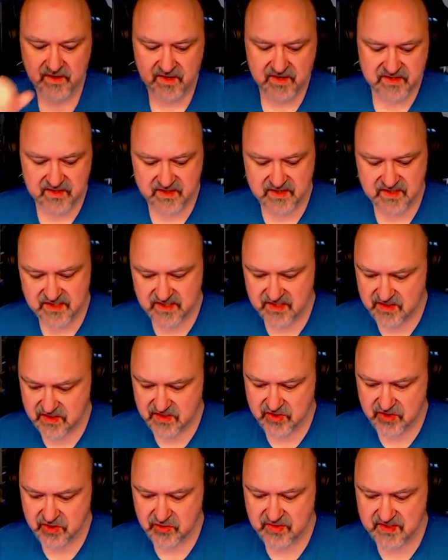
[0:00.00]
So this is
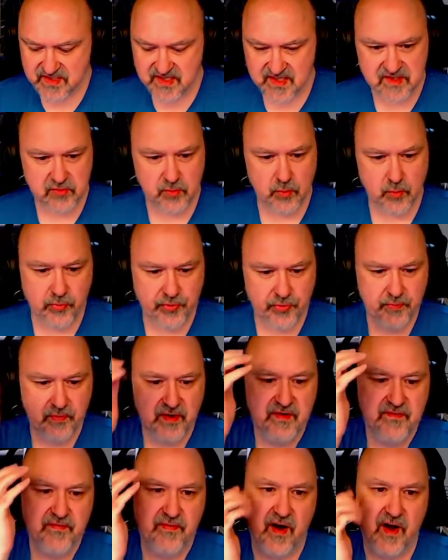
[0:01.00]
2, 6 or
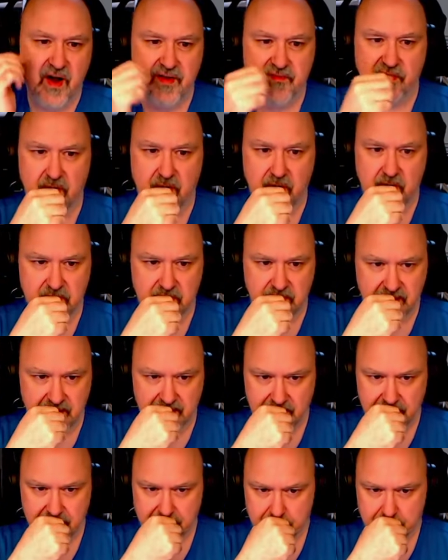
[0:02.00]
3, 5 only.